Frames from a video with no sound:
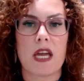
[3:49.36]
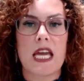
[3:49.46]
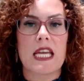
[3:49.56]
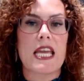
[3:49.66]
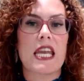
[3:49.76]

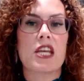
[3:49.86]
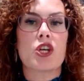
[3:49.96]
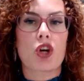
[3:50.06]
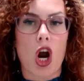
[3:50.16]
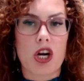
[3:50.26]
getting your
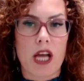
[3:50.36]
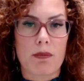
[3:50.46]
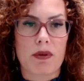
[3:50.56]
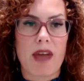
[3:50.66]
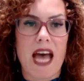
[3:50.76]
guard up,
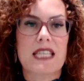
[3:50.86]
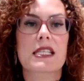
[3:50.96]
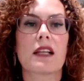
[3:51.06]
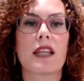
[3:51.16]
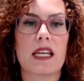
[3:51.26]

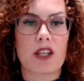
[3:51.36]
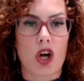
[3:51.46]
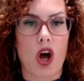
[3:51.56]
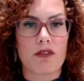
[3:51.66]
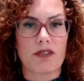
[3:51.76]
escalating the
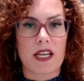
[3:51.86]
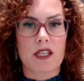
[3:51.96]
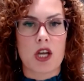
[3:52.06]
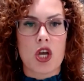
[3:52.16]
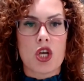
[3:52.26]
conflict.
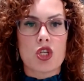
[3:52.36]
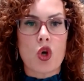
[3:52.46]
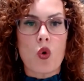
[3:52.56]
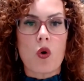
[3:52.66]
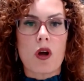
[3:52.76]

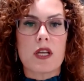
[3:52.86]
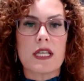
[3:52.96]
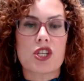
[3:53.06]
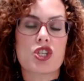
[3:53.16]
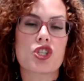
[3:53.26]
So
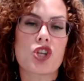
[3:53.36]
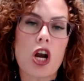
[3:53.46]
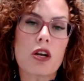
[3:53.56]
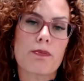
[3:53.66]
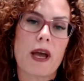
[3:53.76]
to
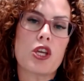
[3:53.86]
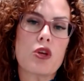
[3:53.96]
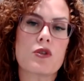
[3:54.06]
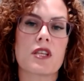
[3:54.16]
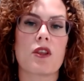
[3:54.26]
start by
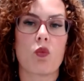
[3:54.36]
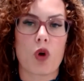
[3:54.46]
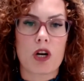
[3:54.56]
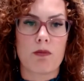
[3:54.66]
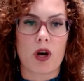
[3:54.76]
using the
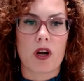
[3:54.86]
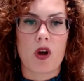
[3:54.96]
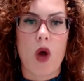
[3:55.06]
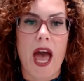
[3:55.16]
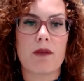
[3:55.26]
workbook
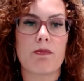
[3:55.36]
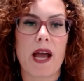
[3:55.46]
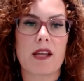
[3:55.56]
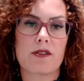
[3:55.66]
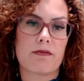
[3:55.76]
and
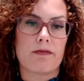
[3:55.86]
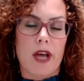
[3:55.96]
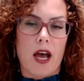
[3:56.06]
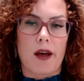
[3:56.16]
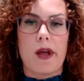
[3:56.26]
by
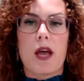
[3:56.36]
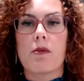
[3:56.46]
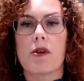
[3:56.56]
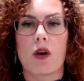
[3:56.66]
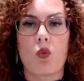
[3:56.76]

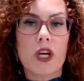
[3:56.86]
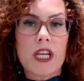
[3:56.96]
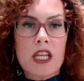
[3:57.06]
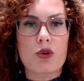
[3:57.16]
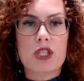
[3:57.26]
working
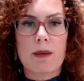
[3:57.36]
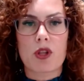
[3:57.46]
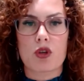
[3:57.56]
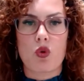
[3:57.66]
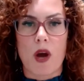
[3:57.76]
through some of
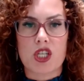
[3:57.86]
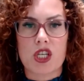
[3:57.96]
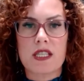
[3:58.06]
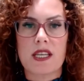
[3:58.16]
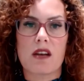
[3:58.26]
those
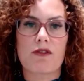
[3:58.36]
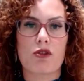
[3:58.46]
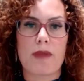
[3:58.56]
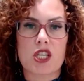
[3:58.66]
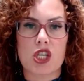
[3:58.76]
questions and
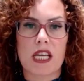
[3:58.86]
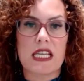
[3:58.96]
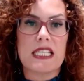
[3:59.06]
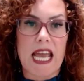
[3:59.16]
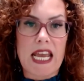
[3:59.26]
information
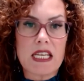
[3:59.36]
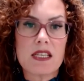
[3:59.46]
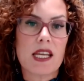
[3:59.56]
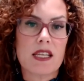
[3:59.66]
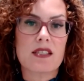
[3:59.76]
contained
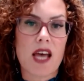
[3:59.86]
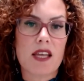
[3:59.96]
inside the